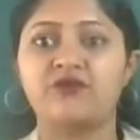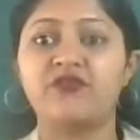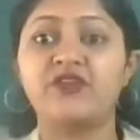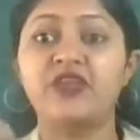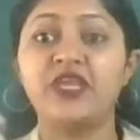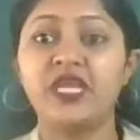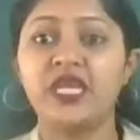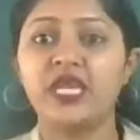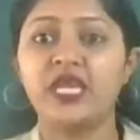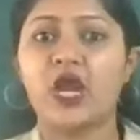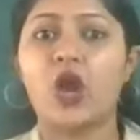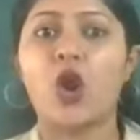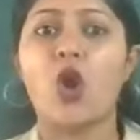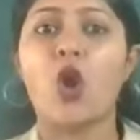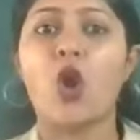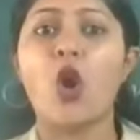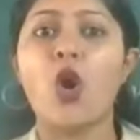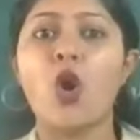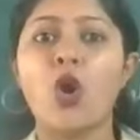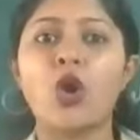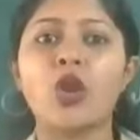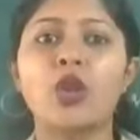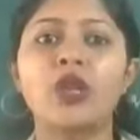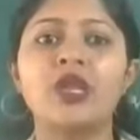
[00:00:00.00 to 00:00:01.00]
We
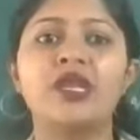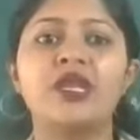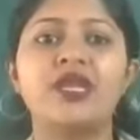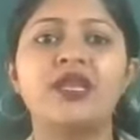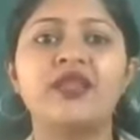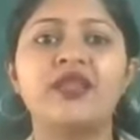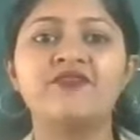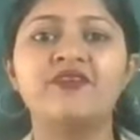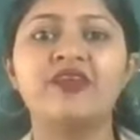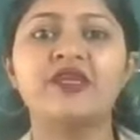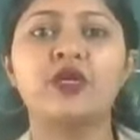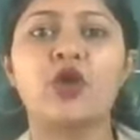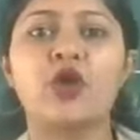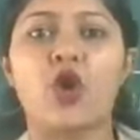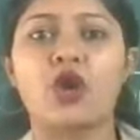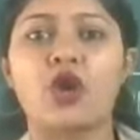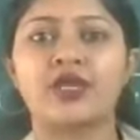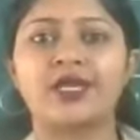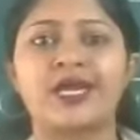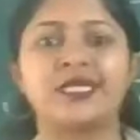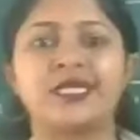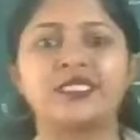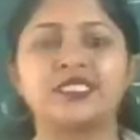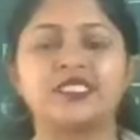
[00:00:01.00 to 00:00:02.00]
all living
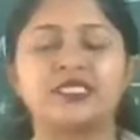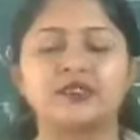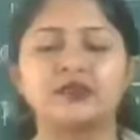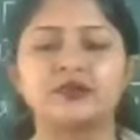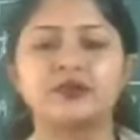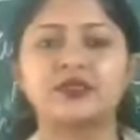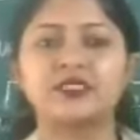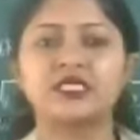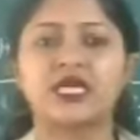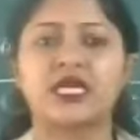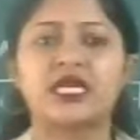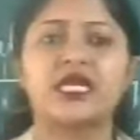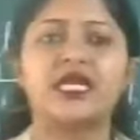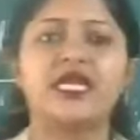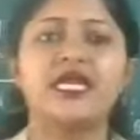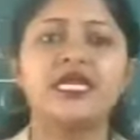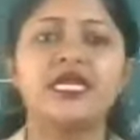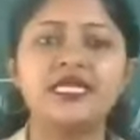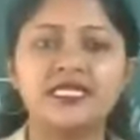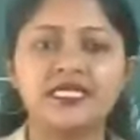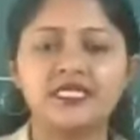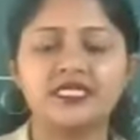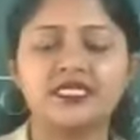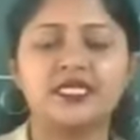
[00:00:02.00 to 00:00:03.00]
organisms are
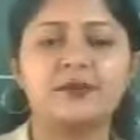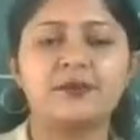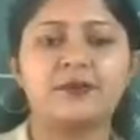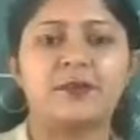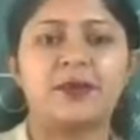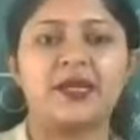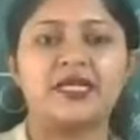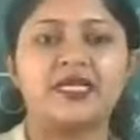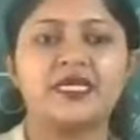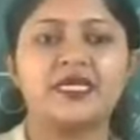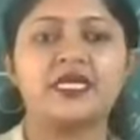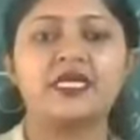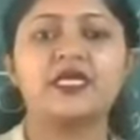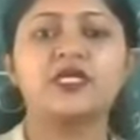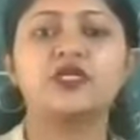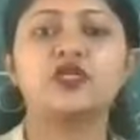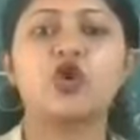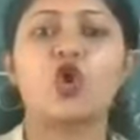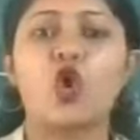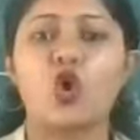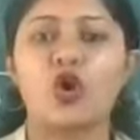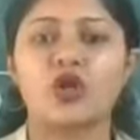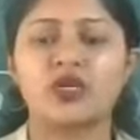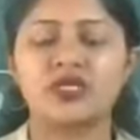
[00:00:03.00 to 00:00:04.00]
interdependent
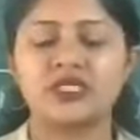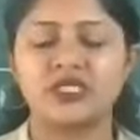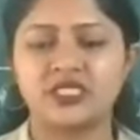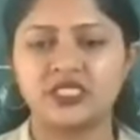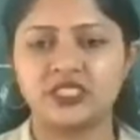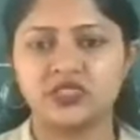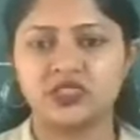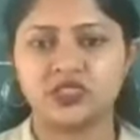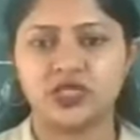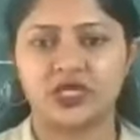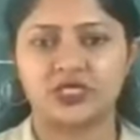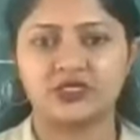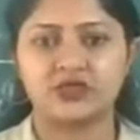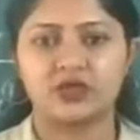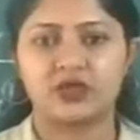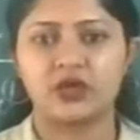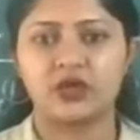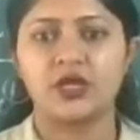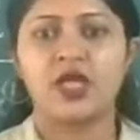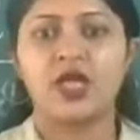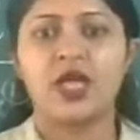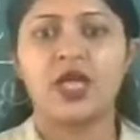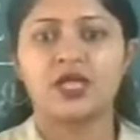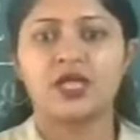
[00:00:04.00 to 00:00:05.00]
on each other.
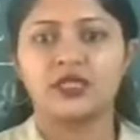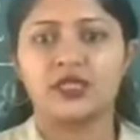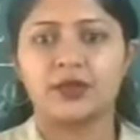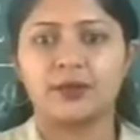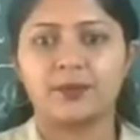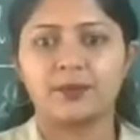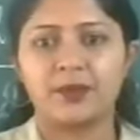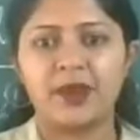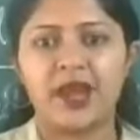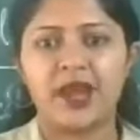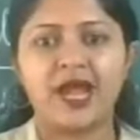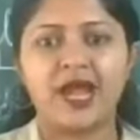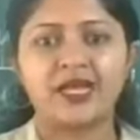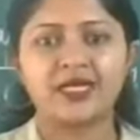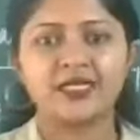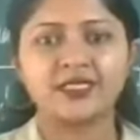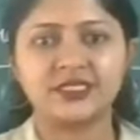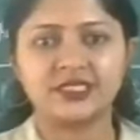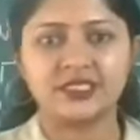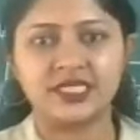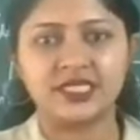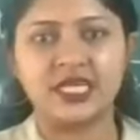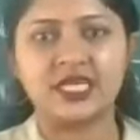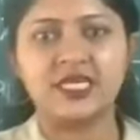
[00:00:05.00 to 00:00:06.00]
The
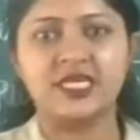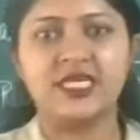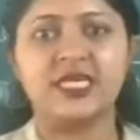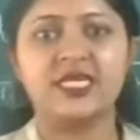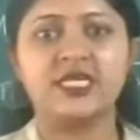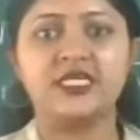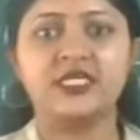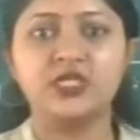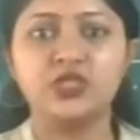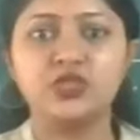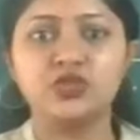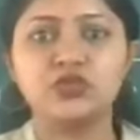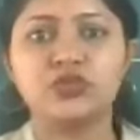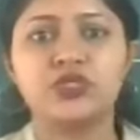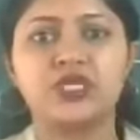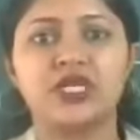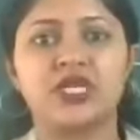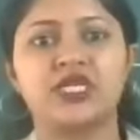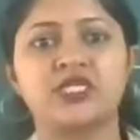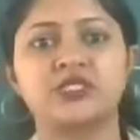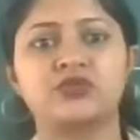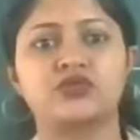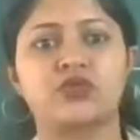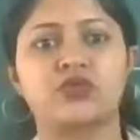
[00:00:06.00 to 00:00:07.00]
plants, they need
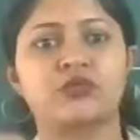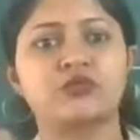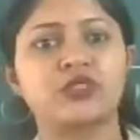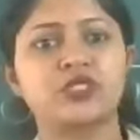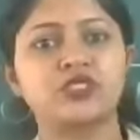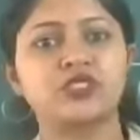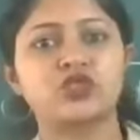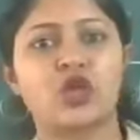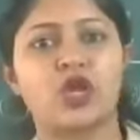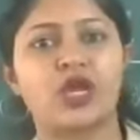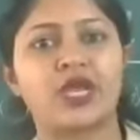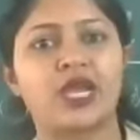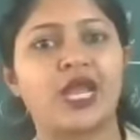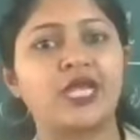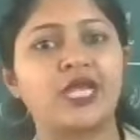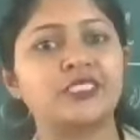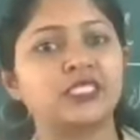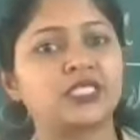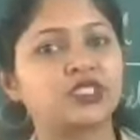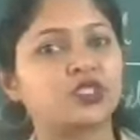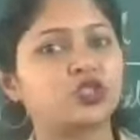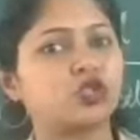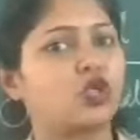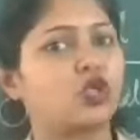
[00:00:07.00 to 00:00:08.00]
nutrients from the soil. I
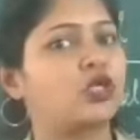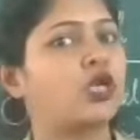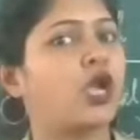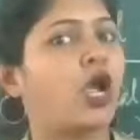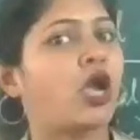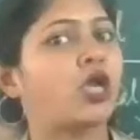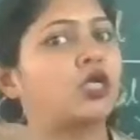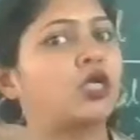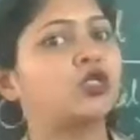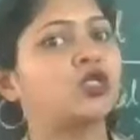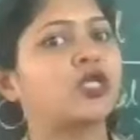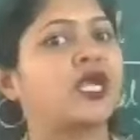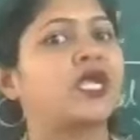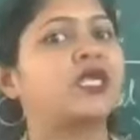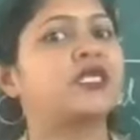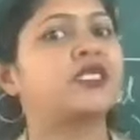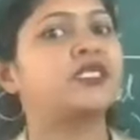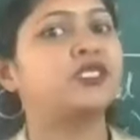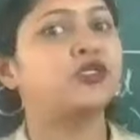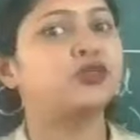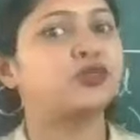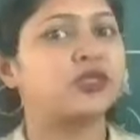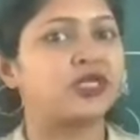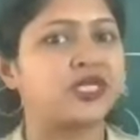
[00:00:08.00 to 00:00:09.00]
just told you how to get
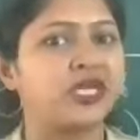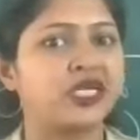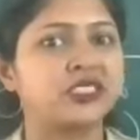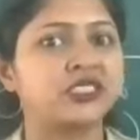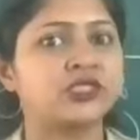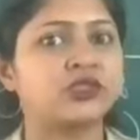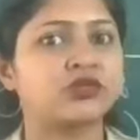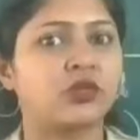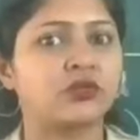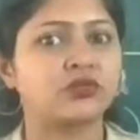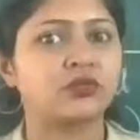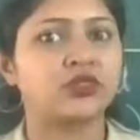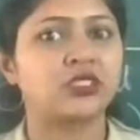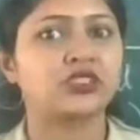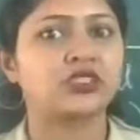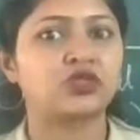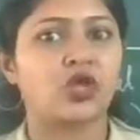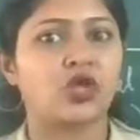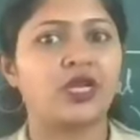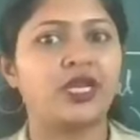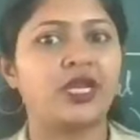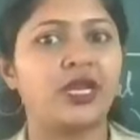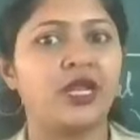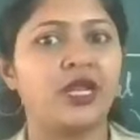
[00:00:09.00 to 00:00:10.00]
nutrients from the
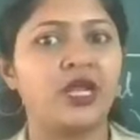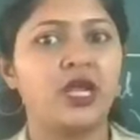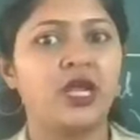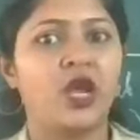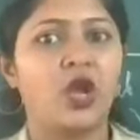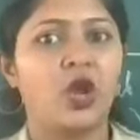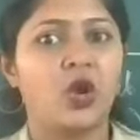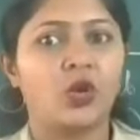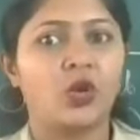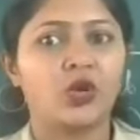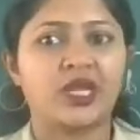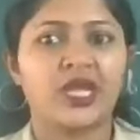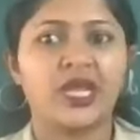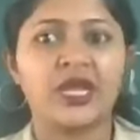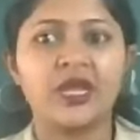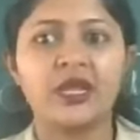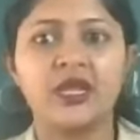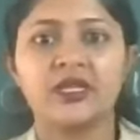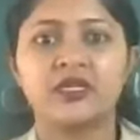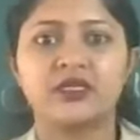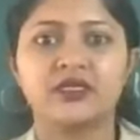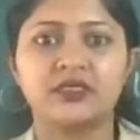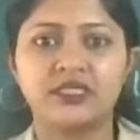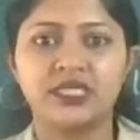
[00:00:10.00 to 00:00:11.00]
soil.
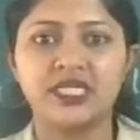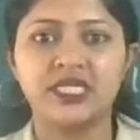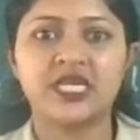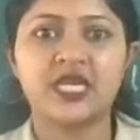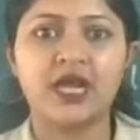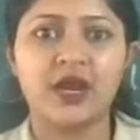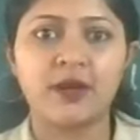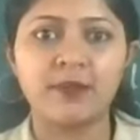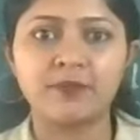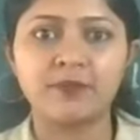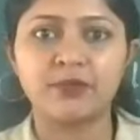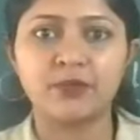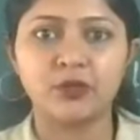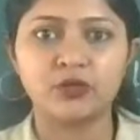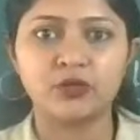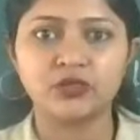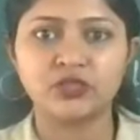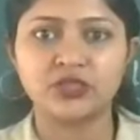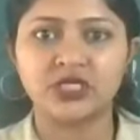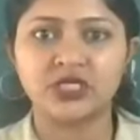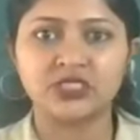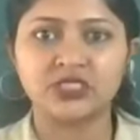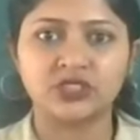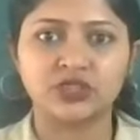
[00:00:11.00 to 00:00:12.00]
Okay,
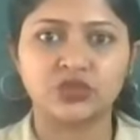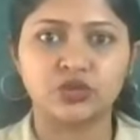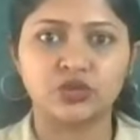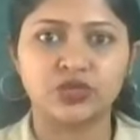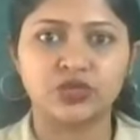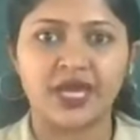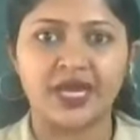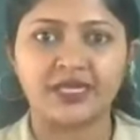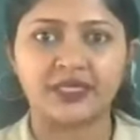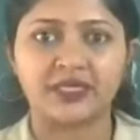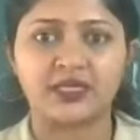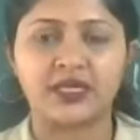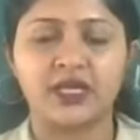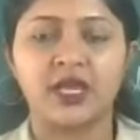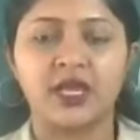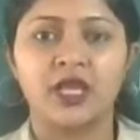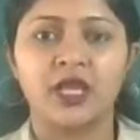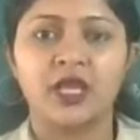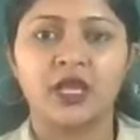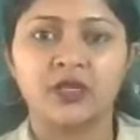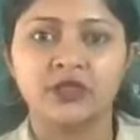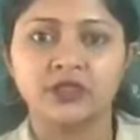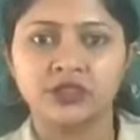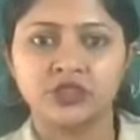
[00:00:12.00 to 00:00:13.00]
decomposers do that.
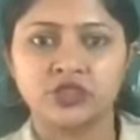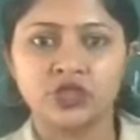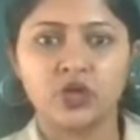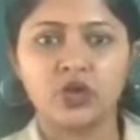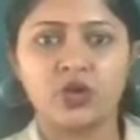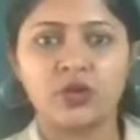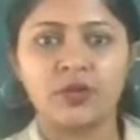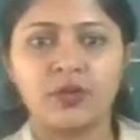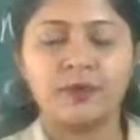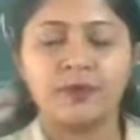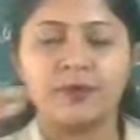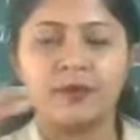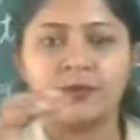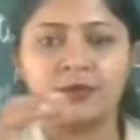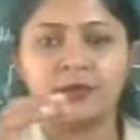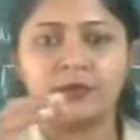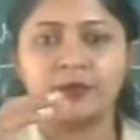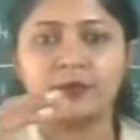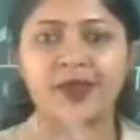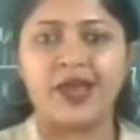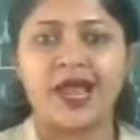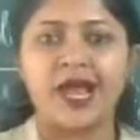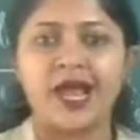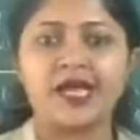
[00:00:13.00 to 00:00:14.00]

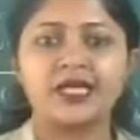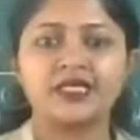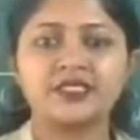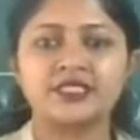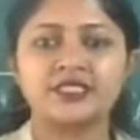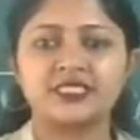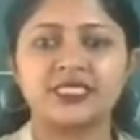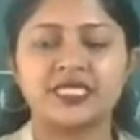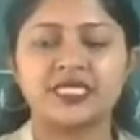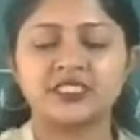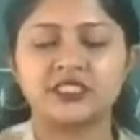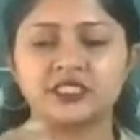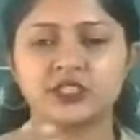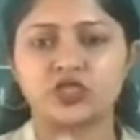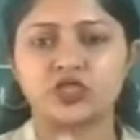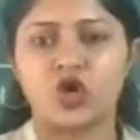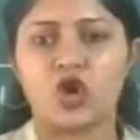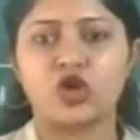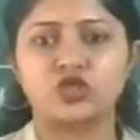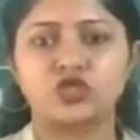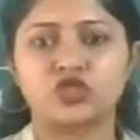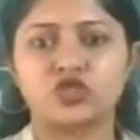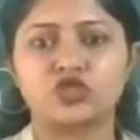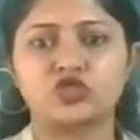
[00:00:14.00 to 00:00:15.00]
So plants, that is the
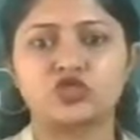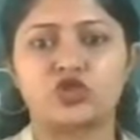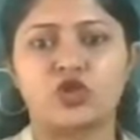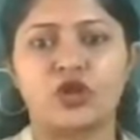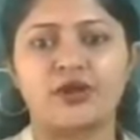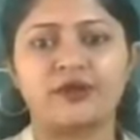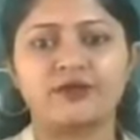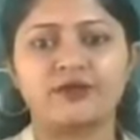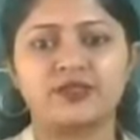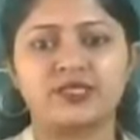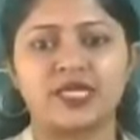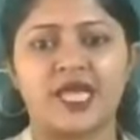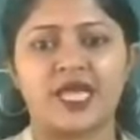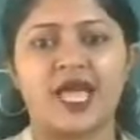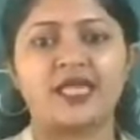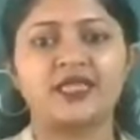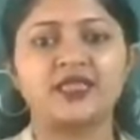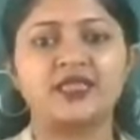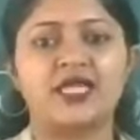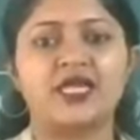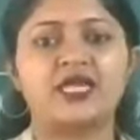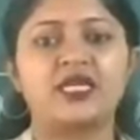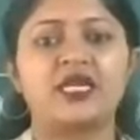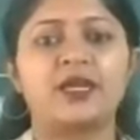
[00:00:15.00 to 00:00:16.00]
autotrophs,
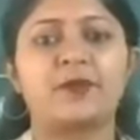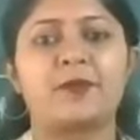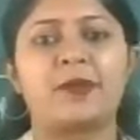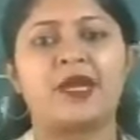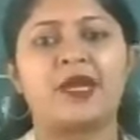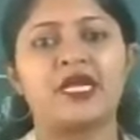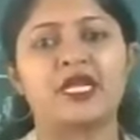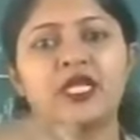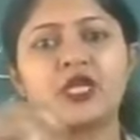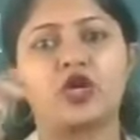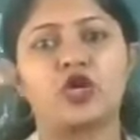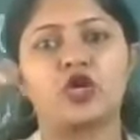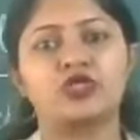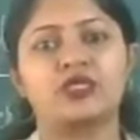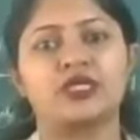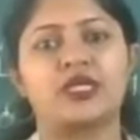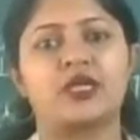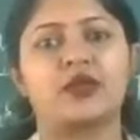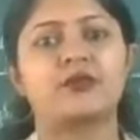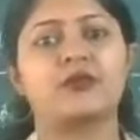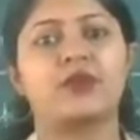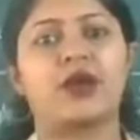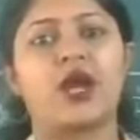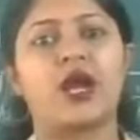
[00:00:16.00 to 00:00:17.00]
and then depending on
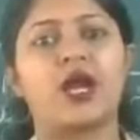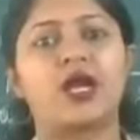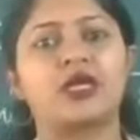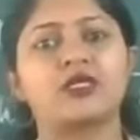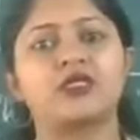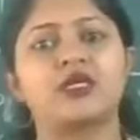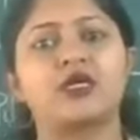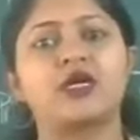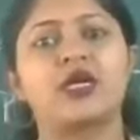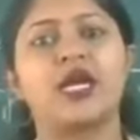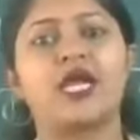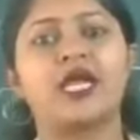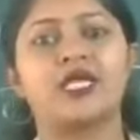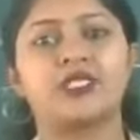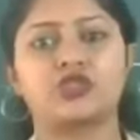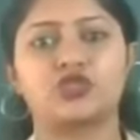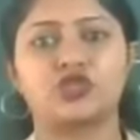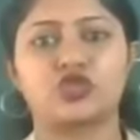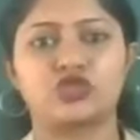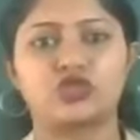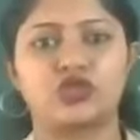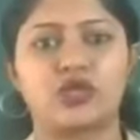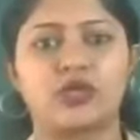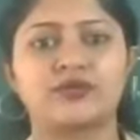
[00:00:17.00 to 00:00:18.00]
them are the
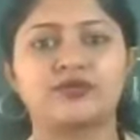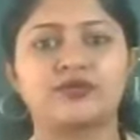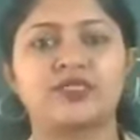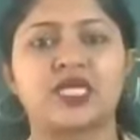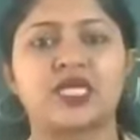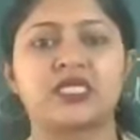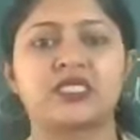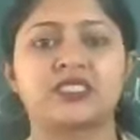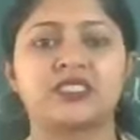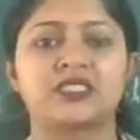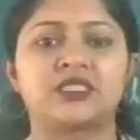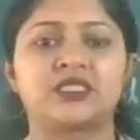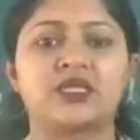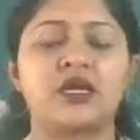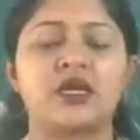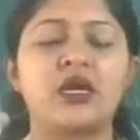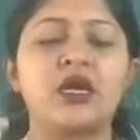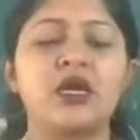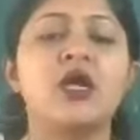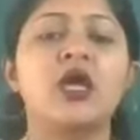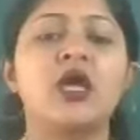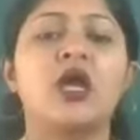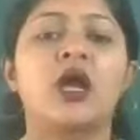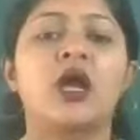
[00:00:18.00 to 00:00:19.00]
heterotrophs, that is the